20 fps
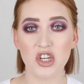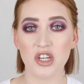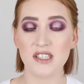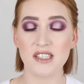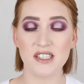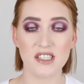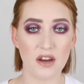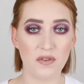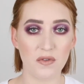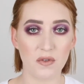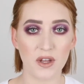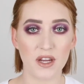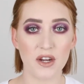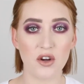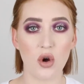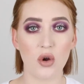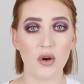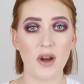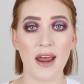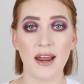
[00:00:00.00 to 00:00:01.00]
It's definitely
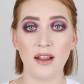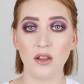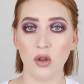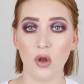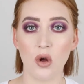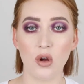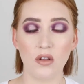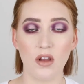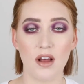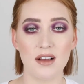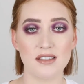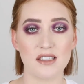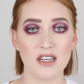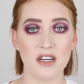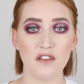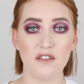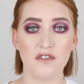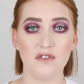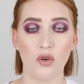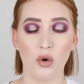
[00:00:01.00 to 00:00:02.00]
not a
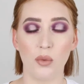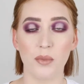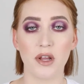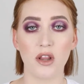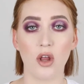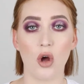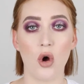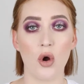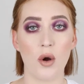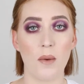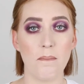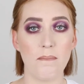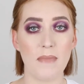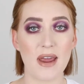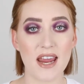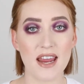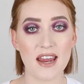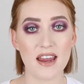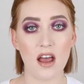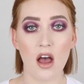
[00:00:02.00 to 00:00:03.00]
long-lasting formula on
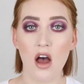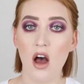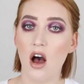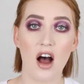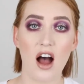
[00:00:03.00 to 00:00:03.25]
me.